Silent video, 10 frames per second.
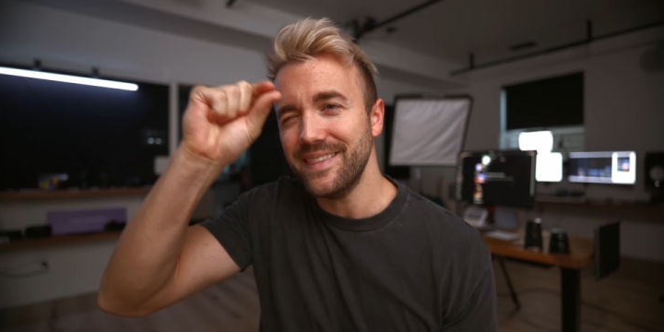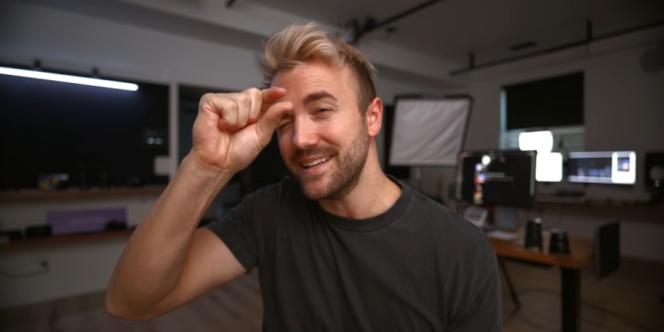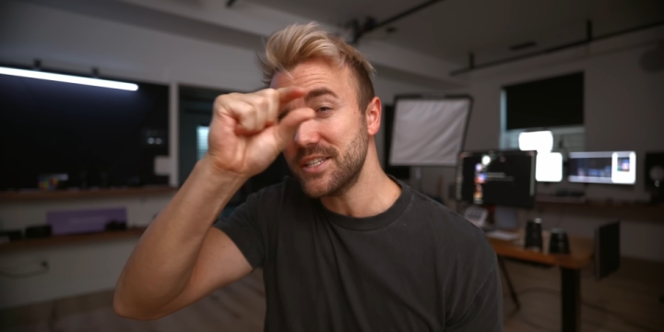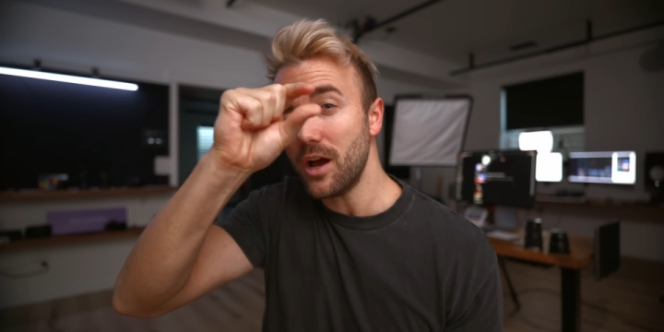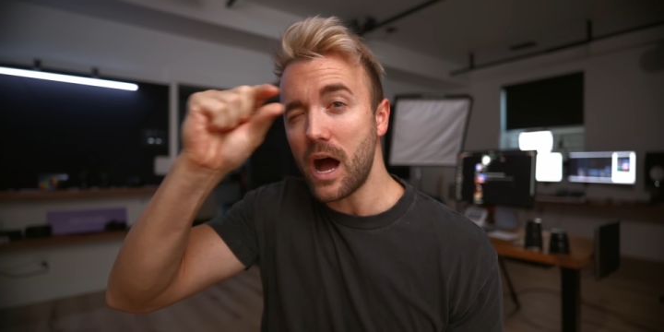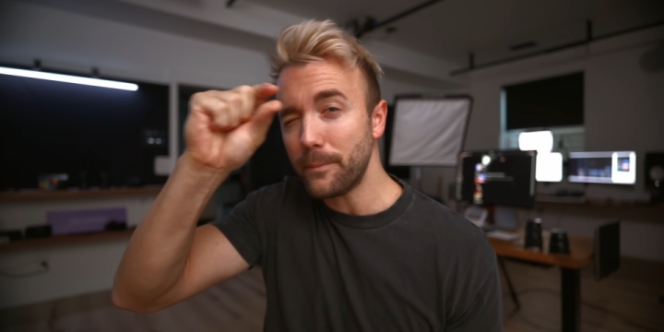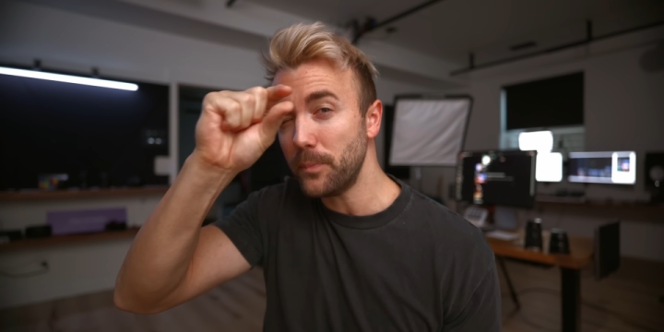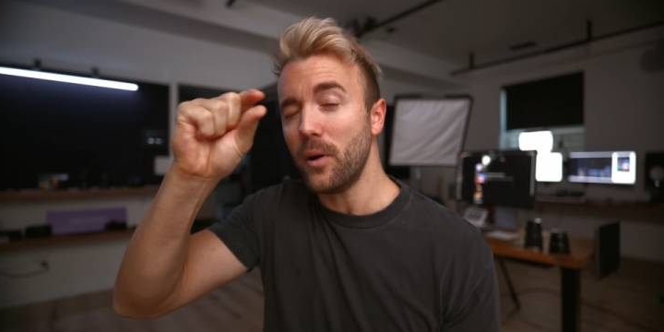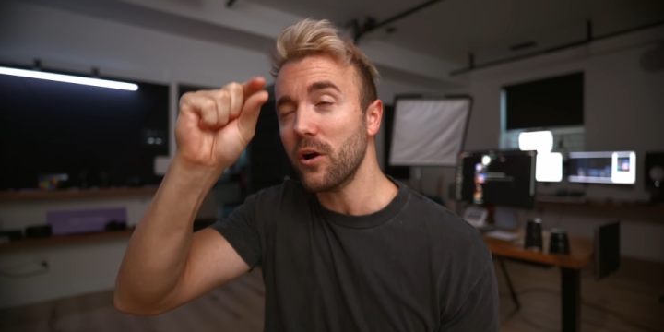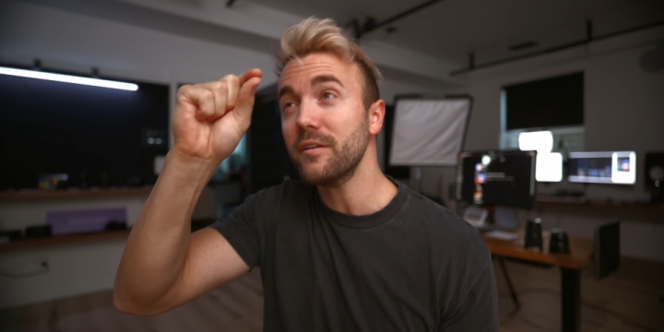and the
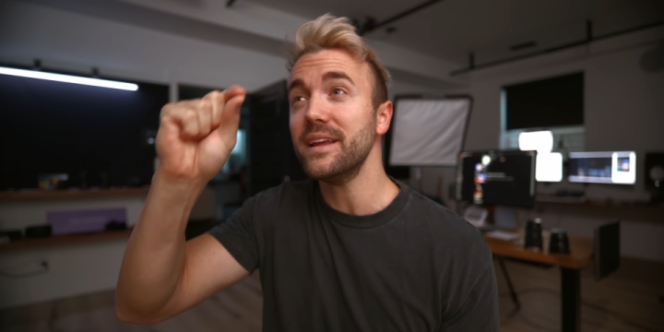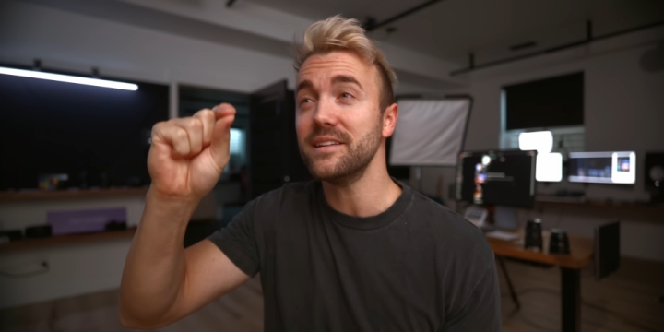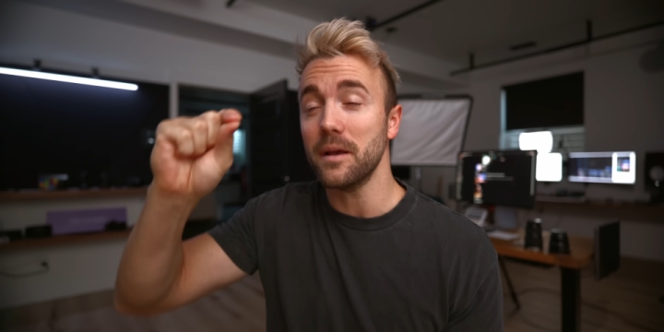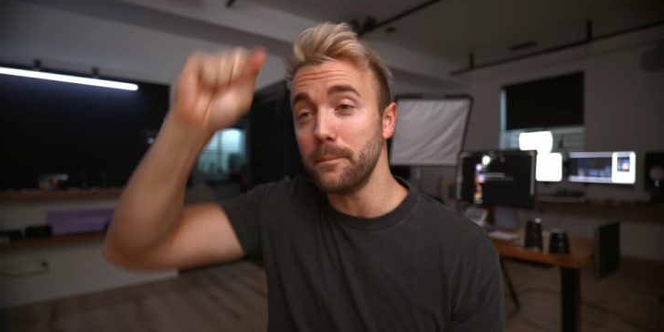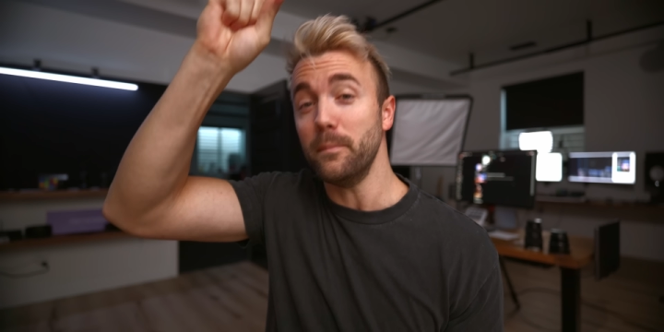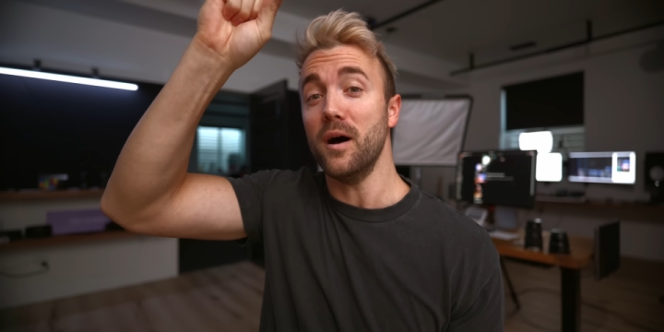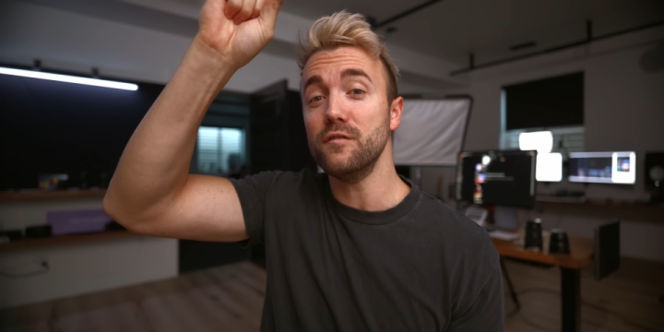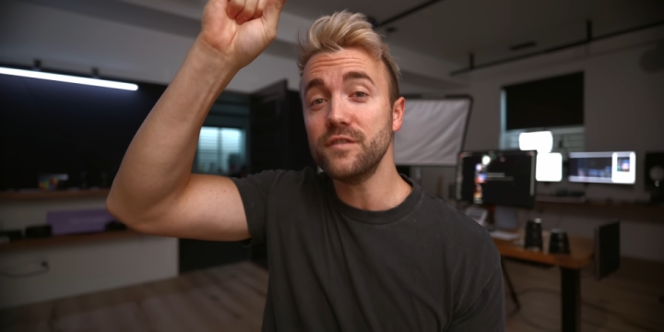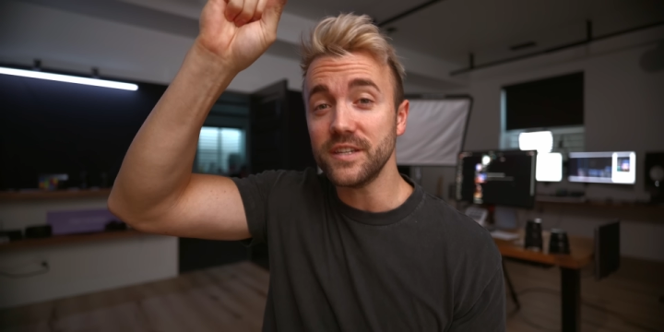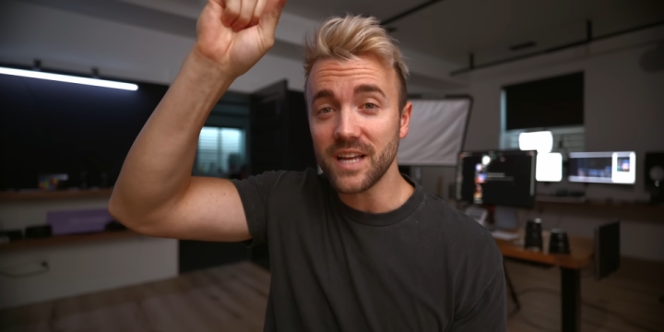top part is
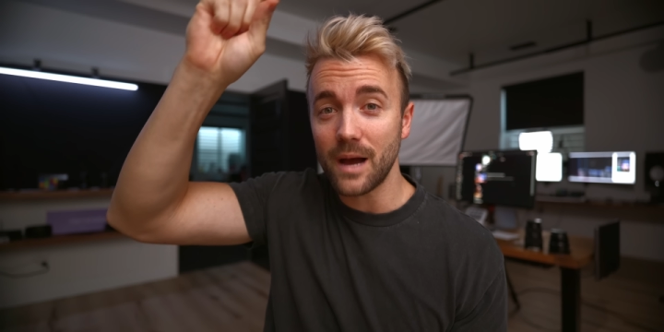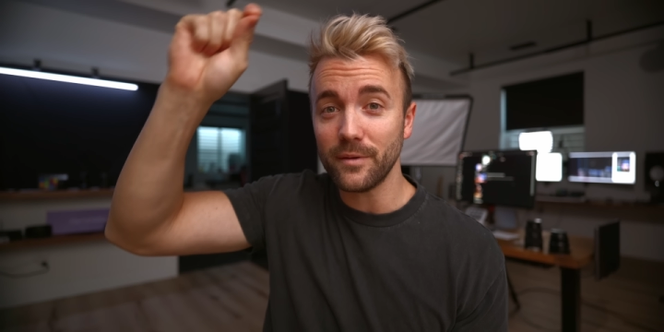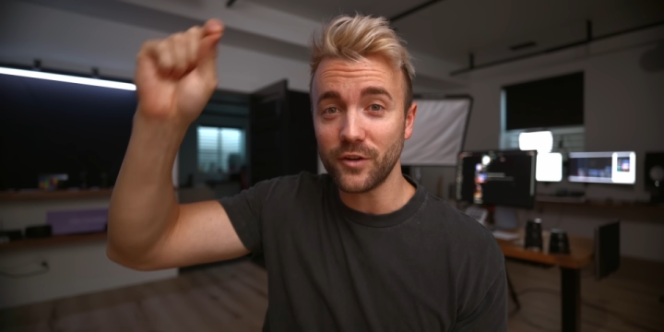above the top